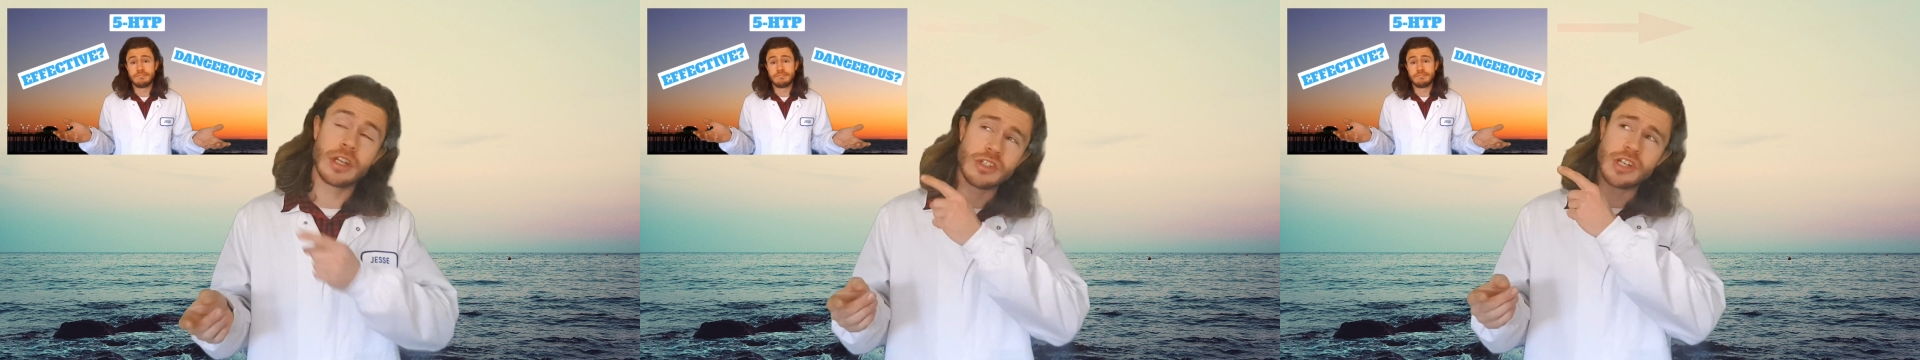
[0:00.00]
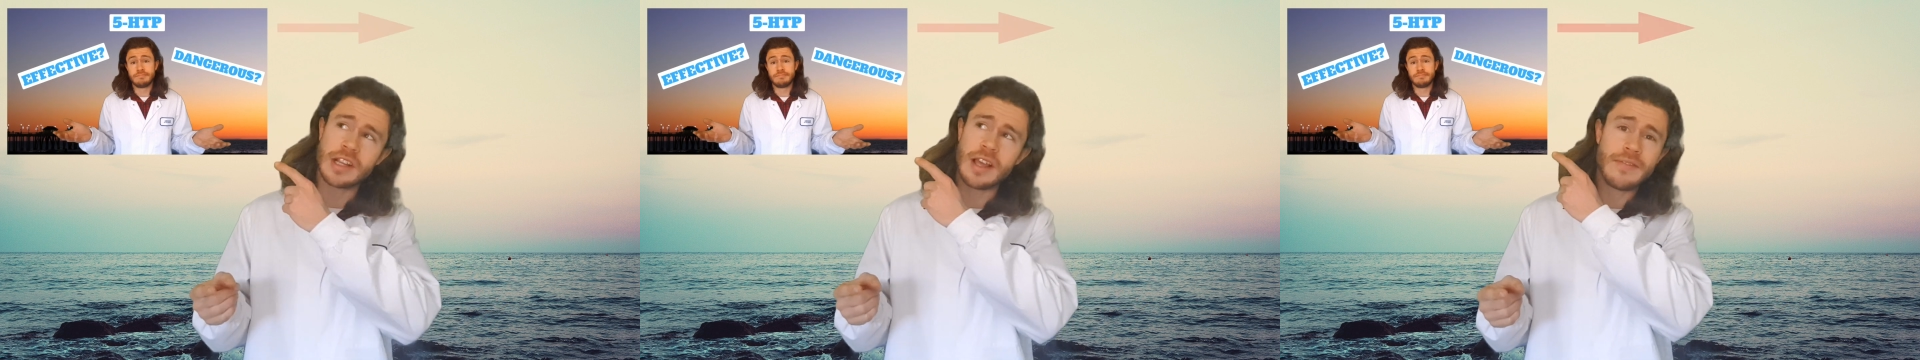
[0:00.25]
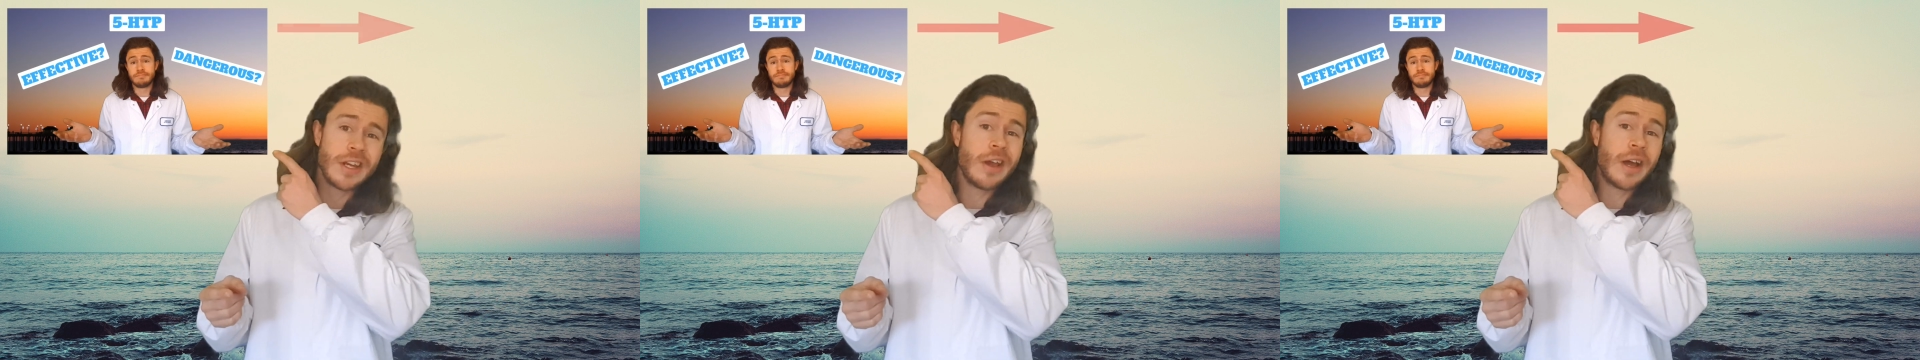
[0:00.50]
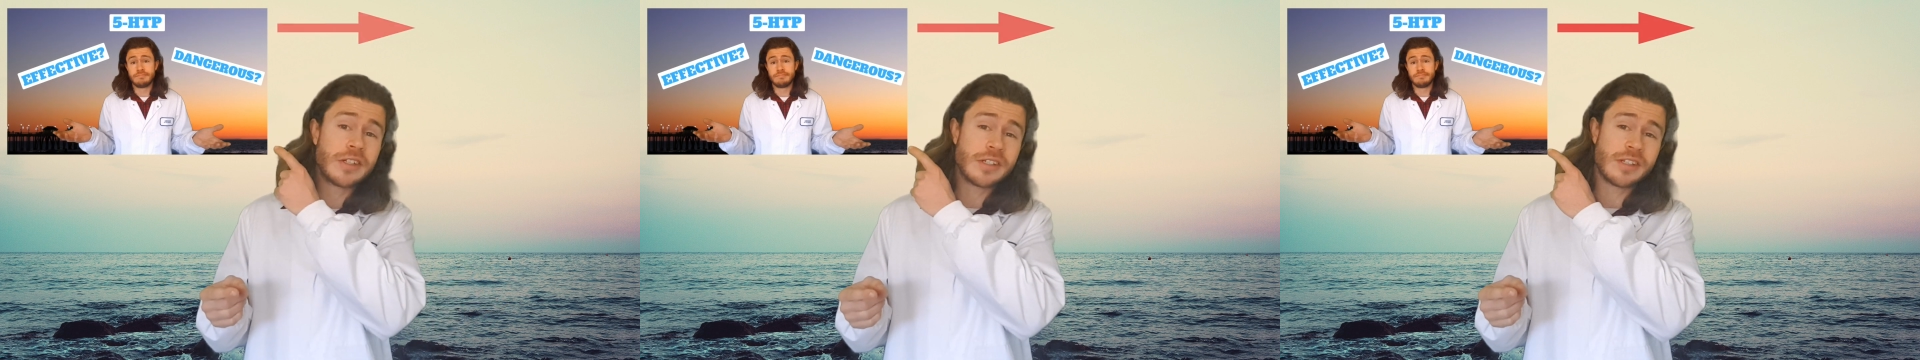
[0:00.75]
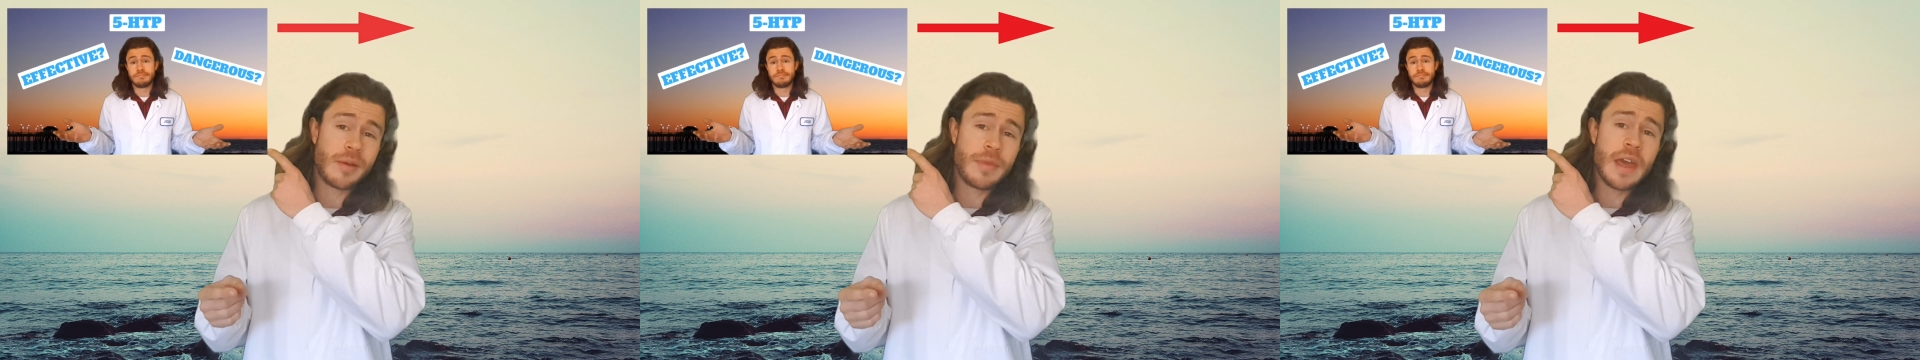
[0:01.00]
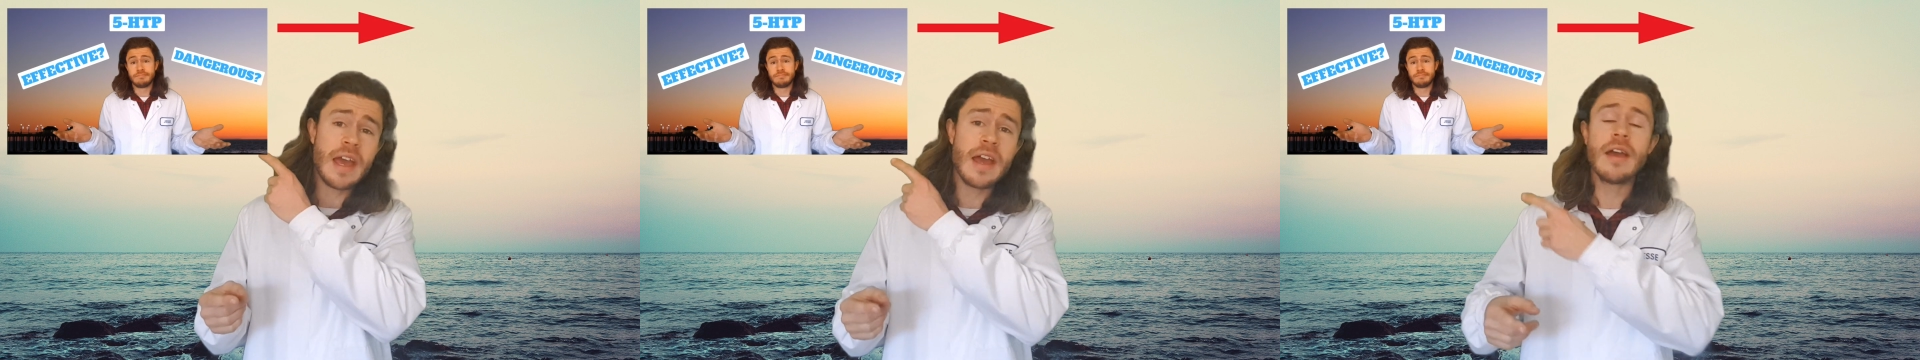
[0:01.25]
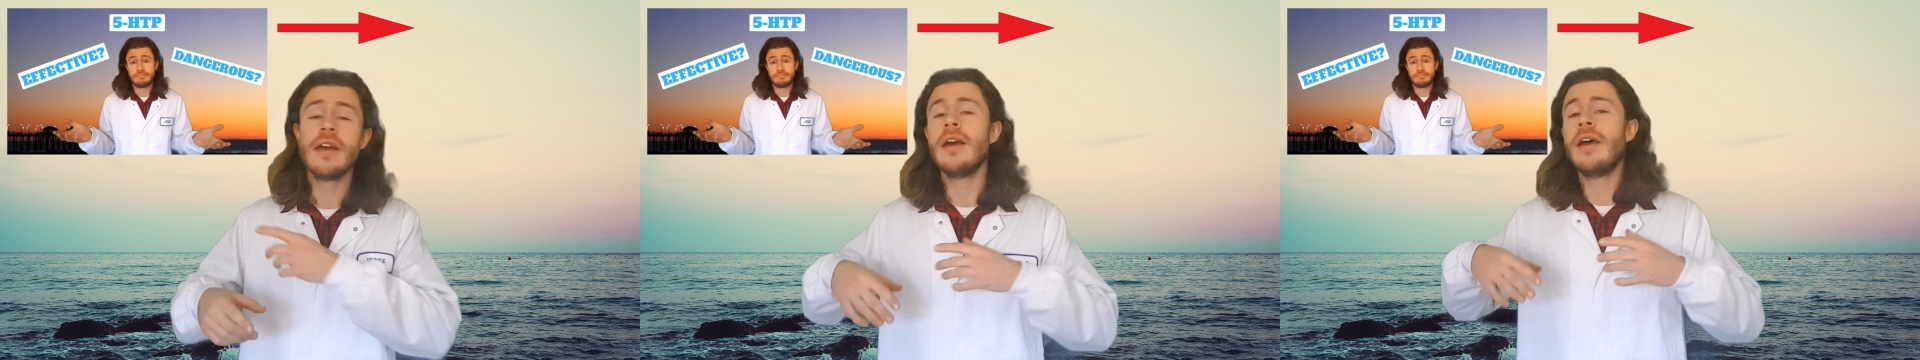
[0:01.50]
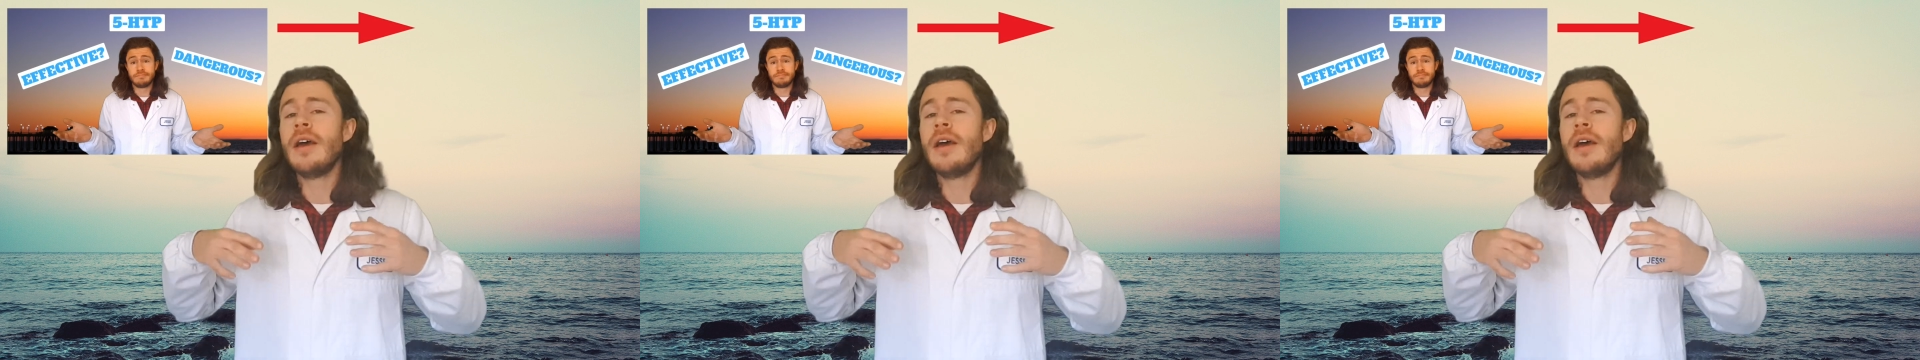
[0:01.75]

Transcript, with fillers: You can check that video out just up there.